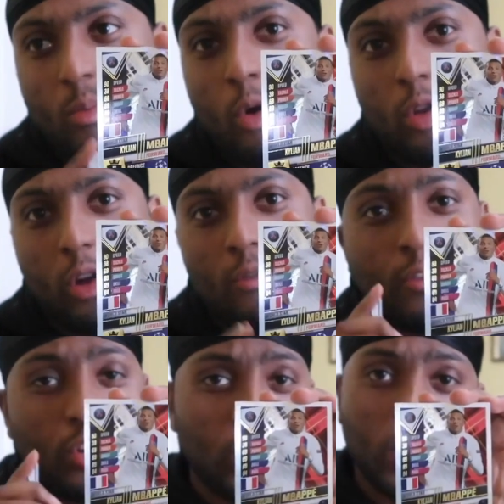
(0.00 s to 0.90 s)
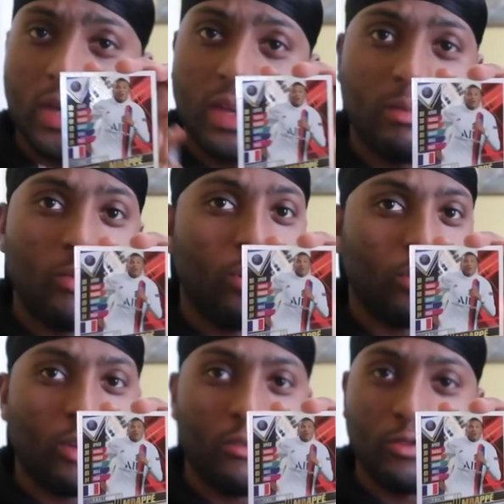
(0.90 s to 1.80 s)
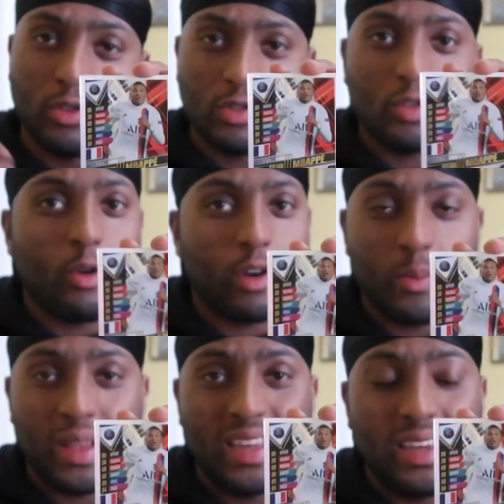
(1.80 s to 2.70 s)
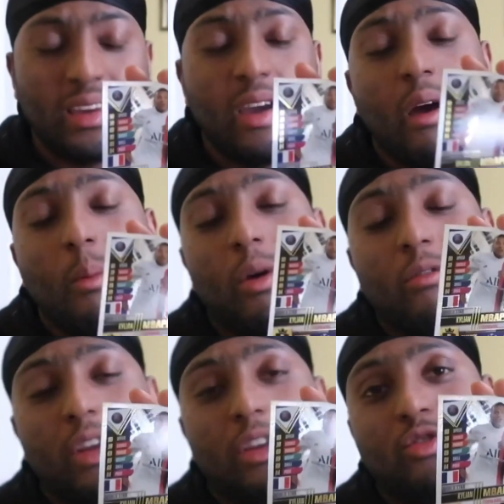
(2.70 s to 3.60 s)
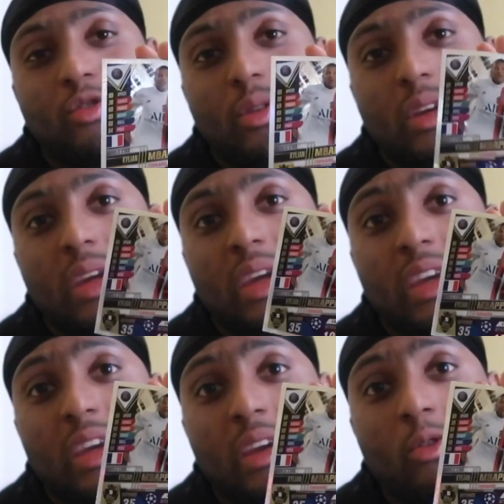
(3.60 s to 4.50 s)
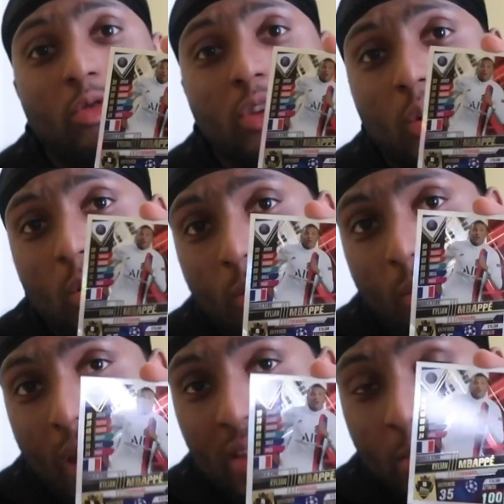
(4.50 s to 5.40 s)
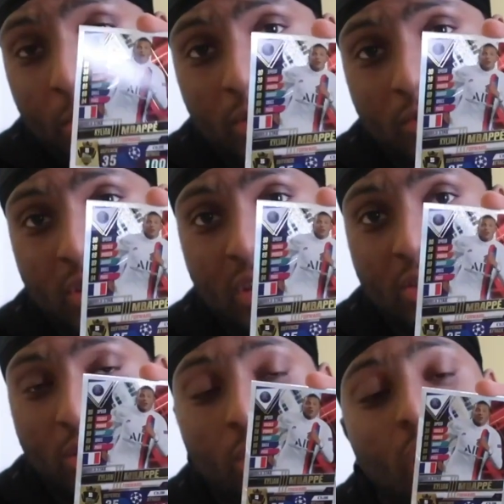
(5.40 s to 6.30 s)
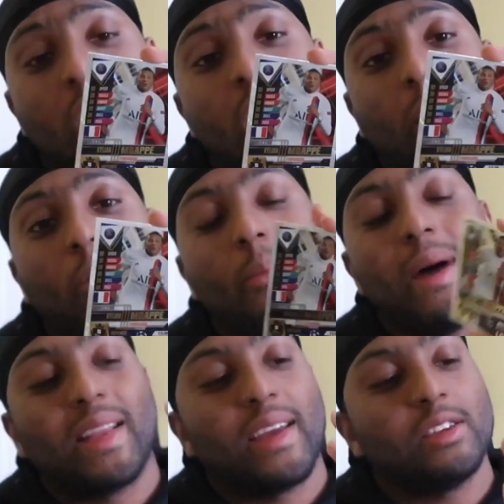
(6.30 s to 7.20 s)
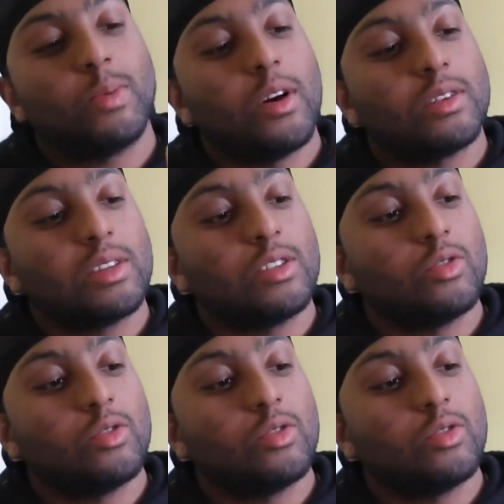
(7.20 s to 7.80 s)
more known for his shooting, more known for his scoring ability, but really and truly he also has a bunch of assists, so I'm not mad at his passing